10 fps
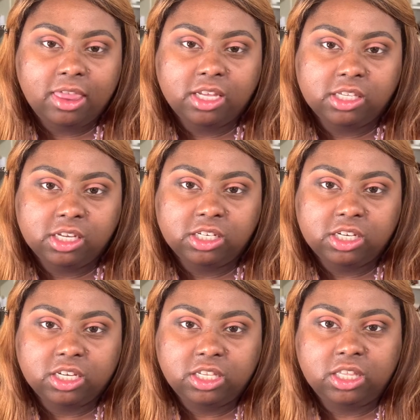this is
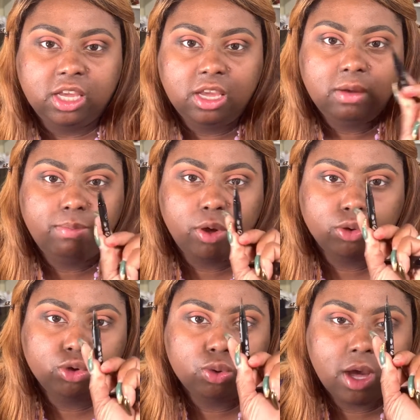just the
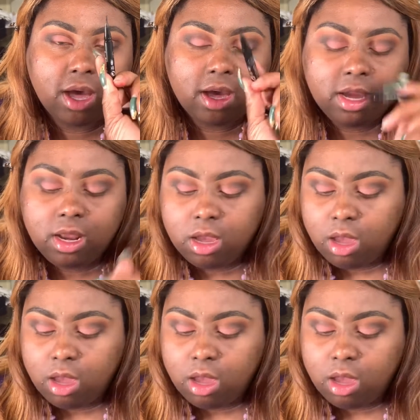pencil kind.